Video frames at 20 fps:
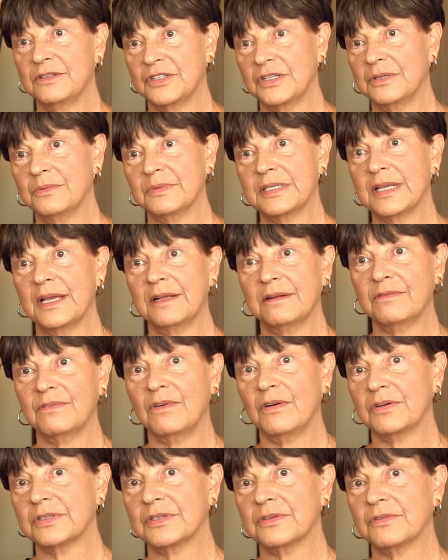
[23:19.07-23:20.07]
She was head of
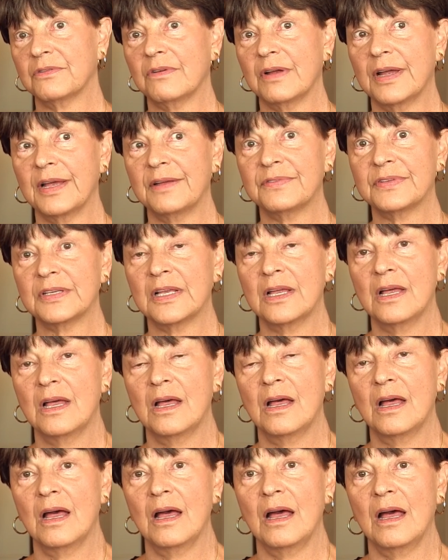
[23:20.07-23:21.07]
arts and crafts.
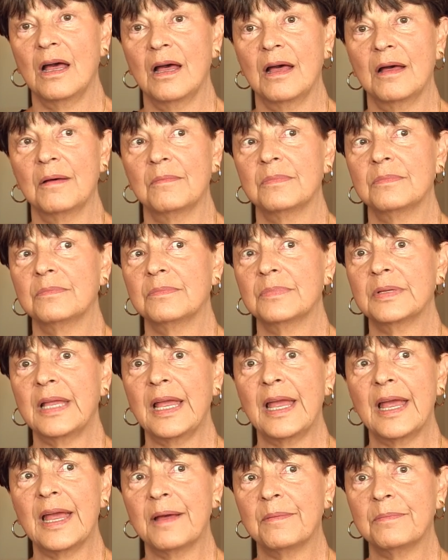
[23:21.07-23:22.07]
Um,
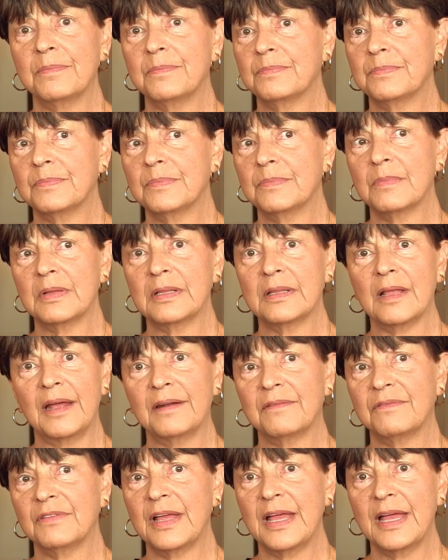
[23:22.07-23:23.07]
camp, a
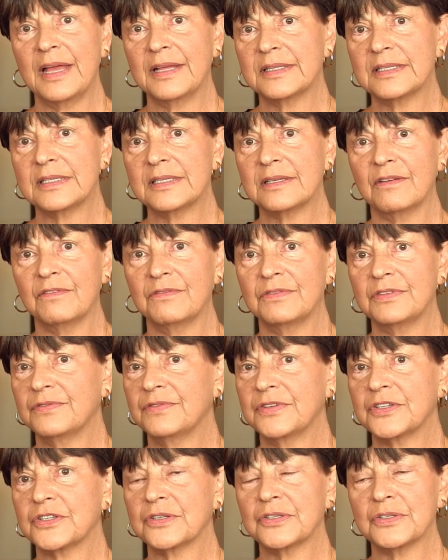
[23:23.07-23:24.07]
lot of the heads of
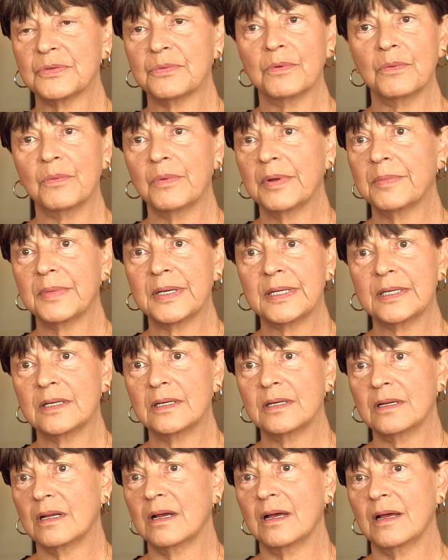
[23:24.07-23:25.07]
divisions were
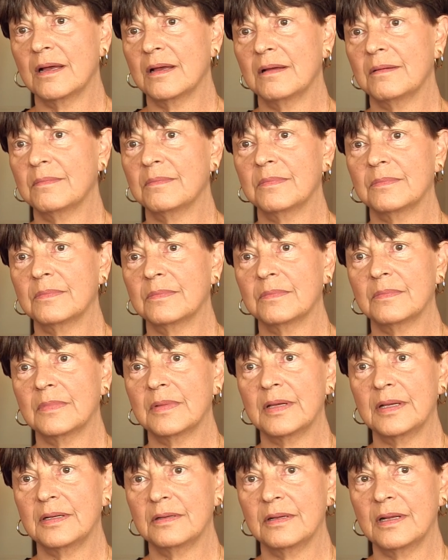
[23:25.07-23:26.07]
women um,
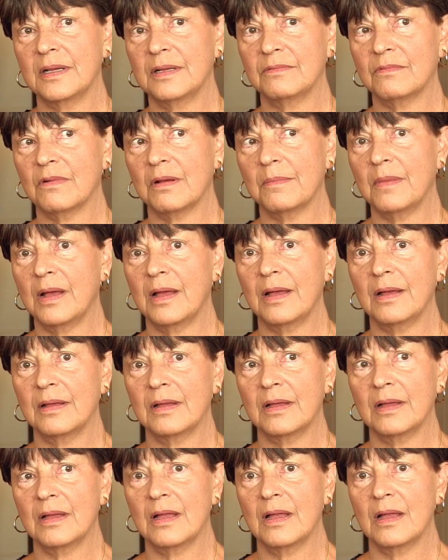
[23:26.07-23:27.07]
in, in Ramah.
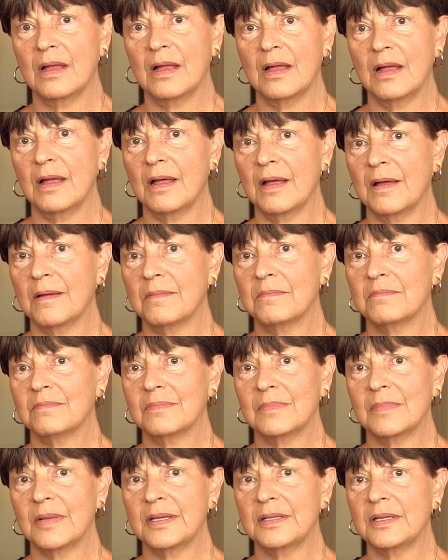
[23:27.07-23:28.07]

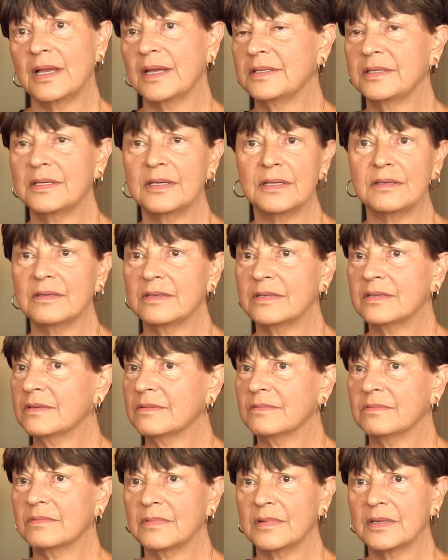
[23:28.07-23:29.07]
Um, it, it, didn't,
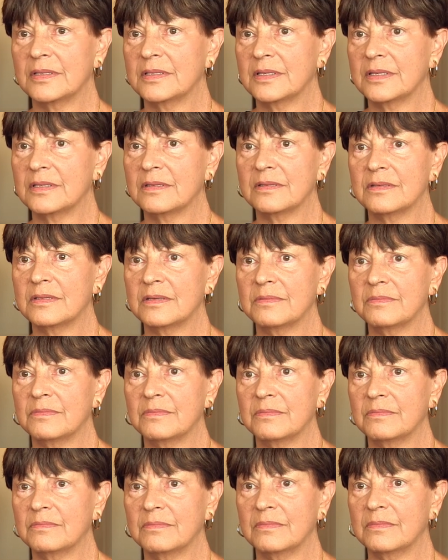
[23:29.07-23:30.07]
it didn't,
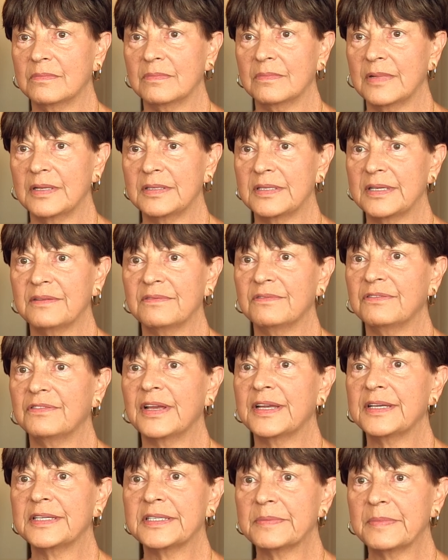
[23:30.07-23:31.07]
it didn't
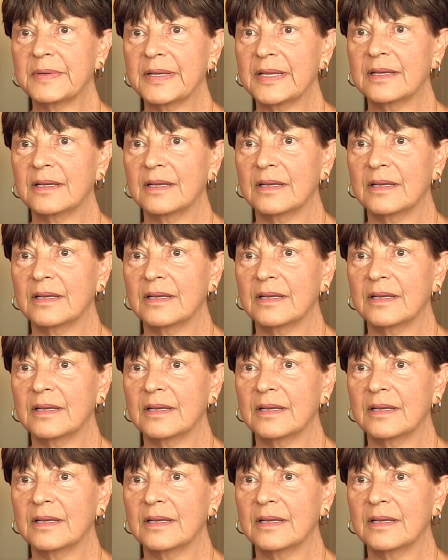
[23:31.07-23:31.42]
phase me.